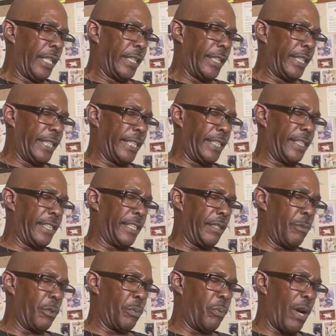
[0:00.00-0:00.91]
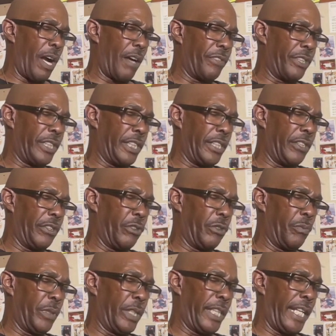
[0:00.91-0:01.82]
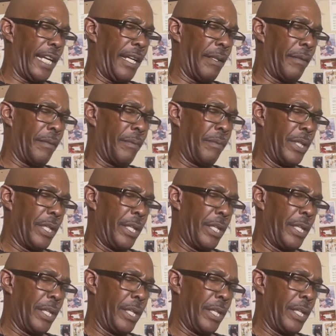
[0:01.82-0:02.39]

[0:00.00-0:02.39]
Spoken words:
These Sybil prophecies soon became